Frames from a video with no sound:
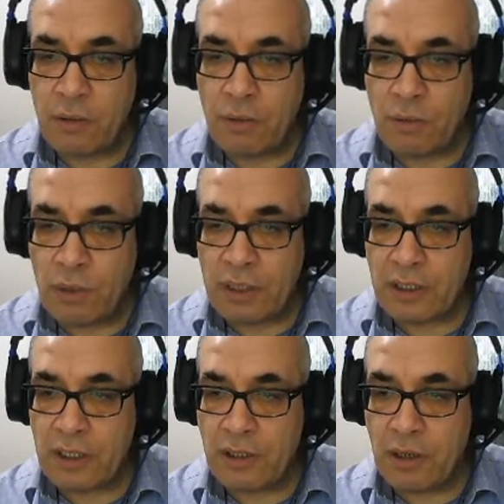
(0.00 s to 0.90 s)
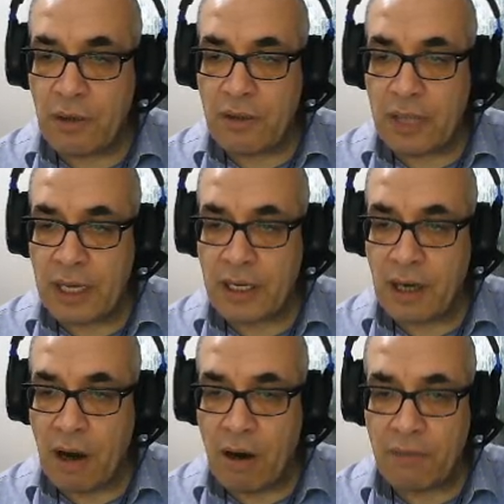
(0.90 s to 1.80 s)
What do you think
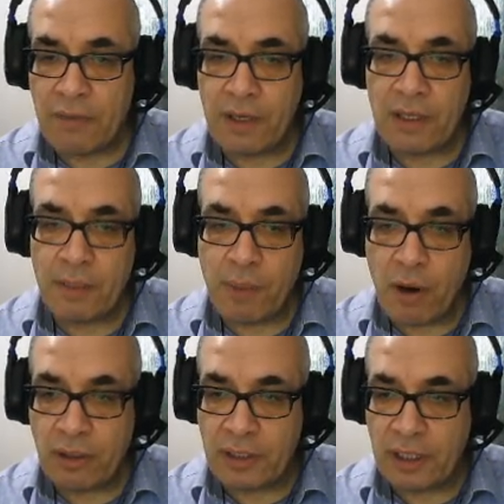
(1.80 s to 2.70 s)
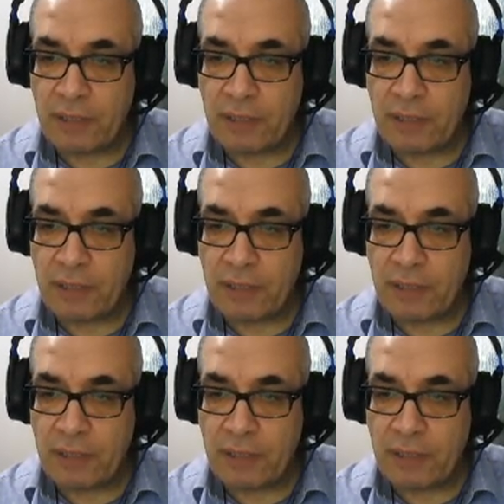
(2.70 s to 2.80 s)
of the party?